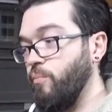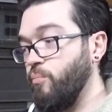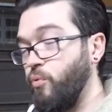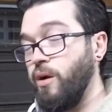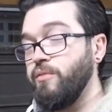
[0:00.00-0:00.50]

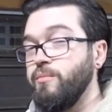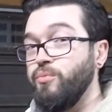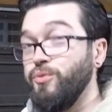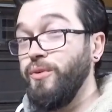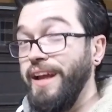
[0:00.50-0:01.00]
probably the
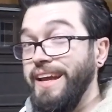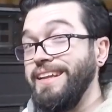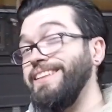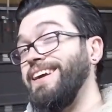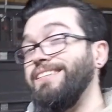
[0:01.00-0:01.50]
Brute
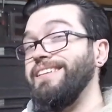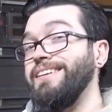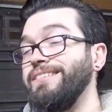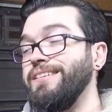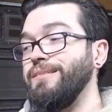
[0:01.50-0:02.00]
and the
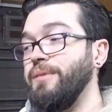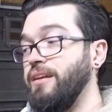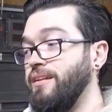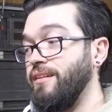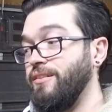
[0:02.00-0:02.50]
Outlander up.
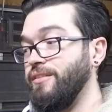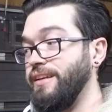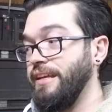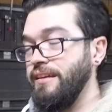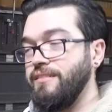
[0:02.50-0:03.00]
Not only
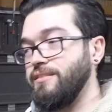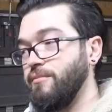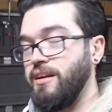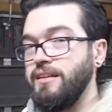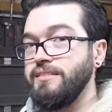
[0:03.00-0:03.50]
get some
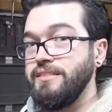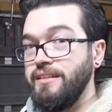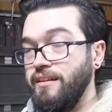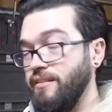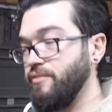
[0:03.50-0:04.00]
content
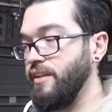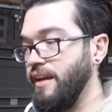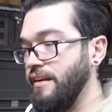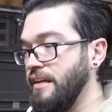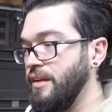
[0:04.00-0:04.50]
of
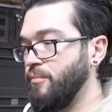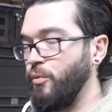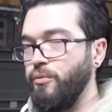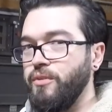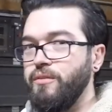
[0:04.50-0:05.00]
that, but
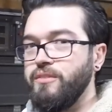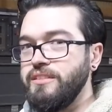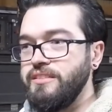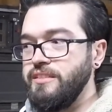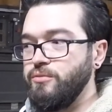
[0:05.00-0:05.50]
we really want to
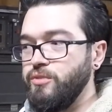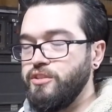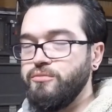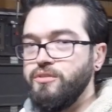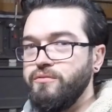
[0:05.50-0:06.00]
see which
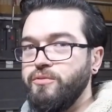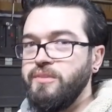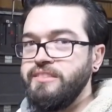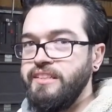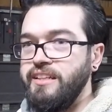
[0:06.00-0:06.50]
one from a
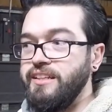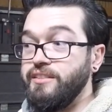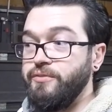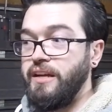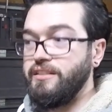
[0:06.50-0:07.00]
dig is
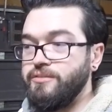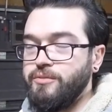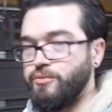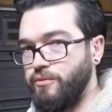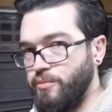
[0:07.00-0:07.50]
faster and
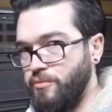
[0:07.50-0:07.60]
which one from a